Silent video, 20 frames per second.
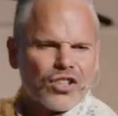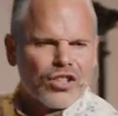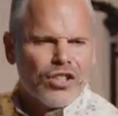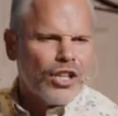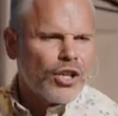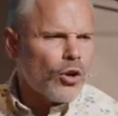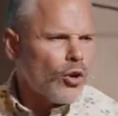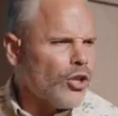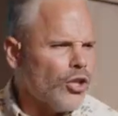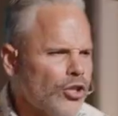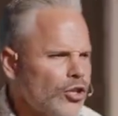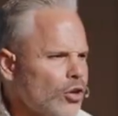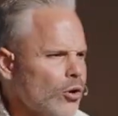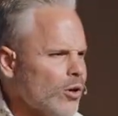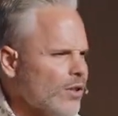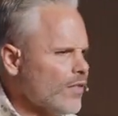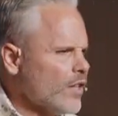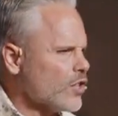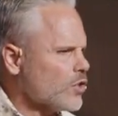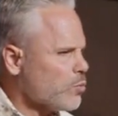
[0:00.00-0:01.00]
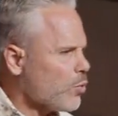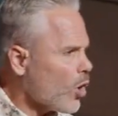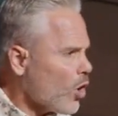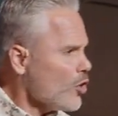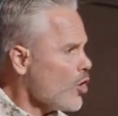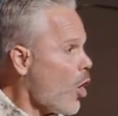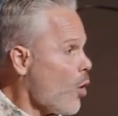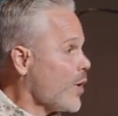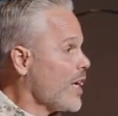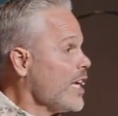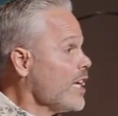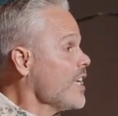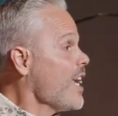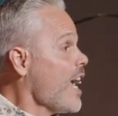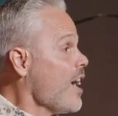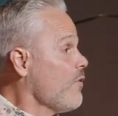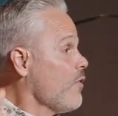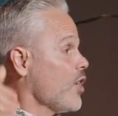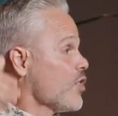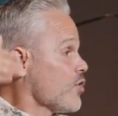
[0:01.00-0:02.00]
little to do in this world. No, he
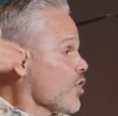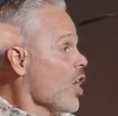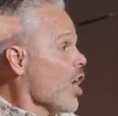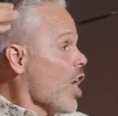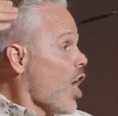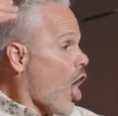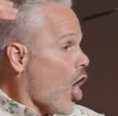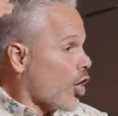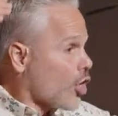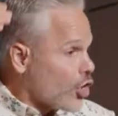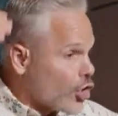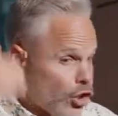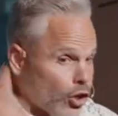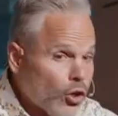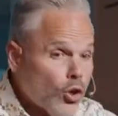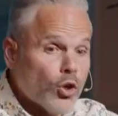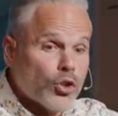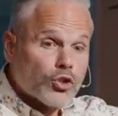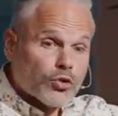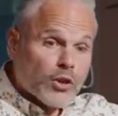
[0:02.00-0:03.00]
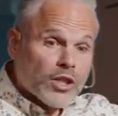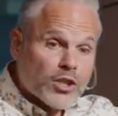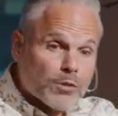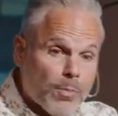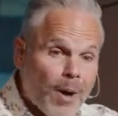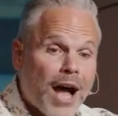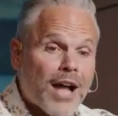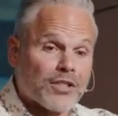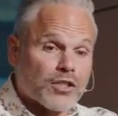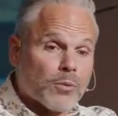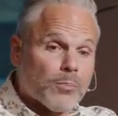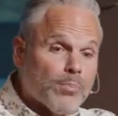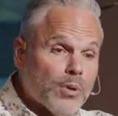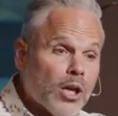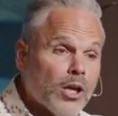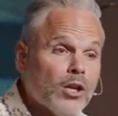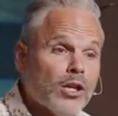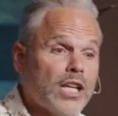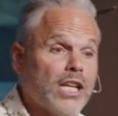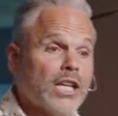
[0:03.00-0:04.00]
gave us a huge
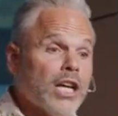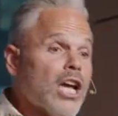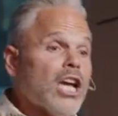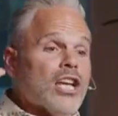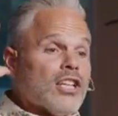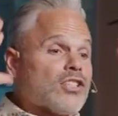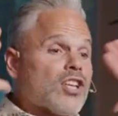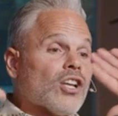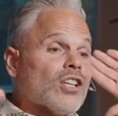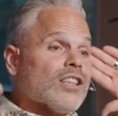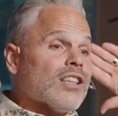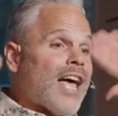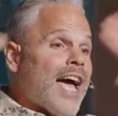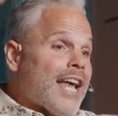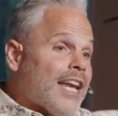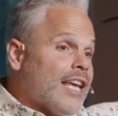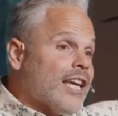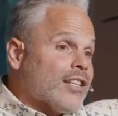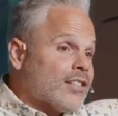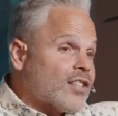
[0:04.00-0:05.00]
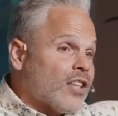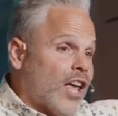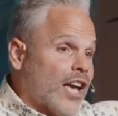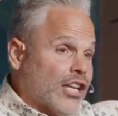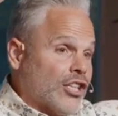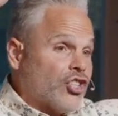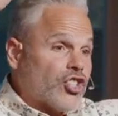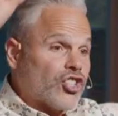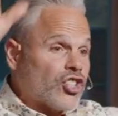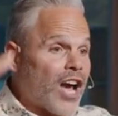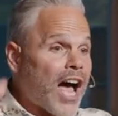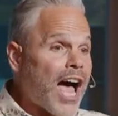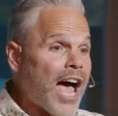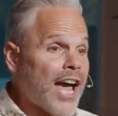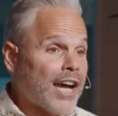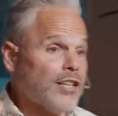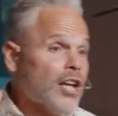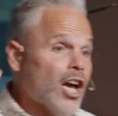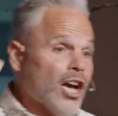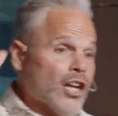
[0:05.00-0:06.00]
responsibility to let his light shine,